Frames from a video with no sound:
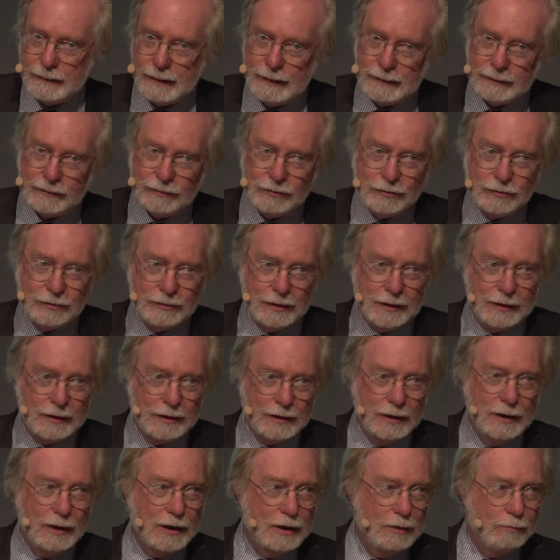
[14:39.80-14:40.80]
that's uh,
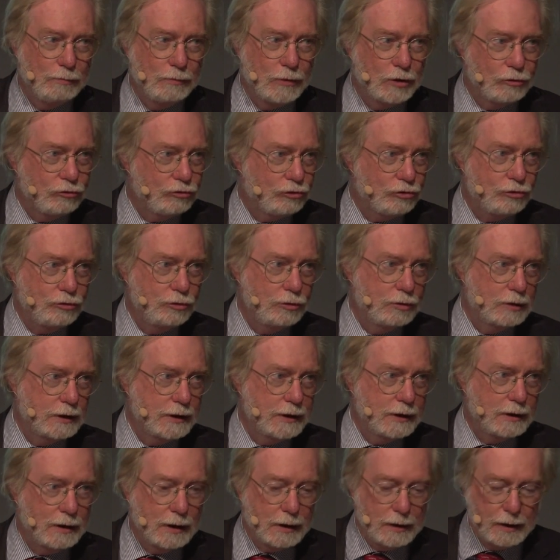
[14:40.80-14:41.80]
most
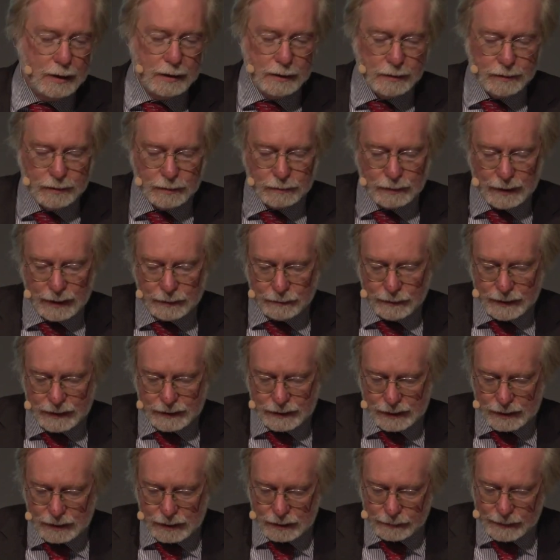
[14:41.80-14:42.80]
surely the right way to
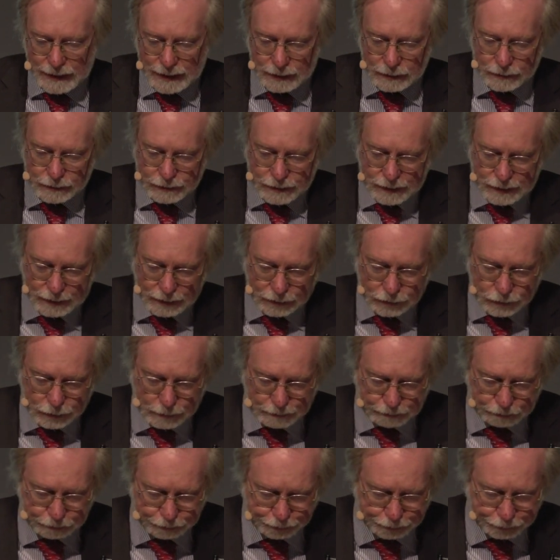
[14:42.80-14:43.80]
go about things.
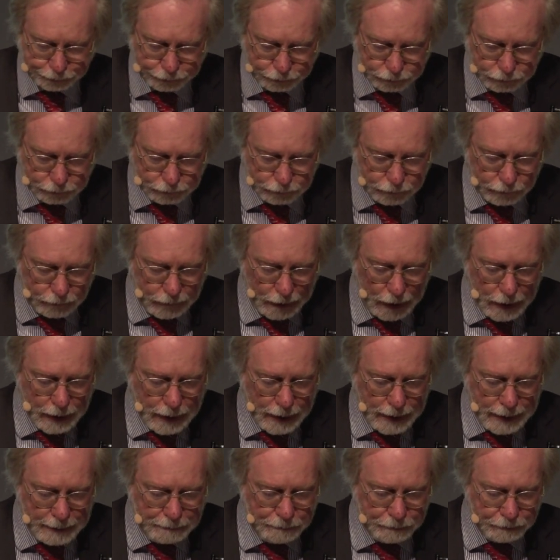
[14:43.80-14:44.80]

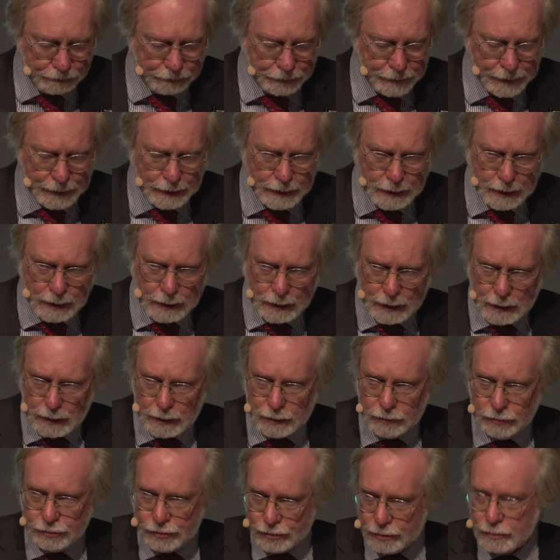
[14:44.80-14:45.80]
Um,
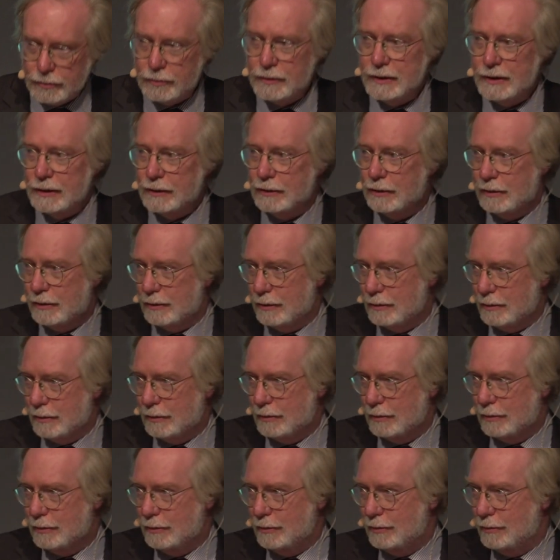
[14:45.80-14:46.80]
during
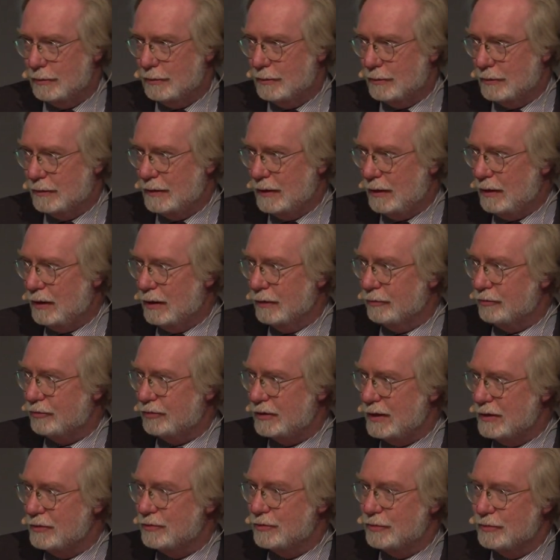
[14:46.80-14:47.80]
the half
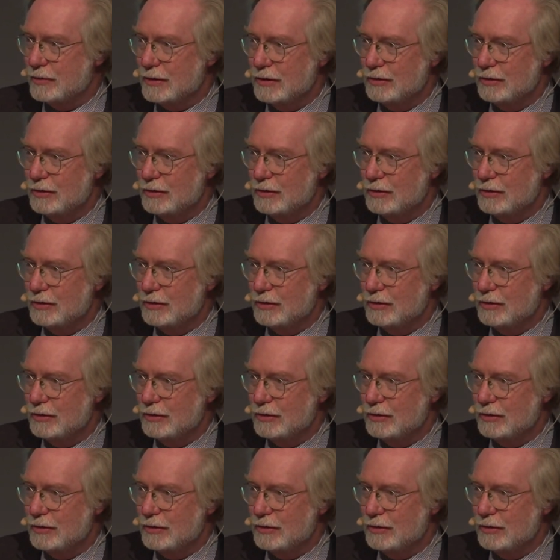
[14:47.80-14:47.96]
century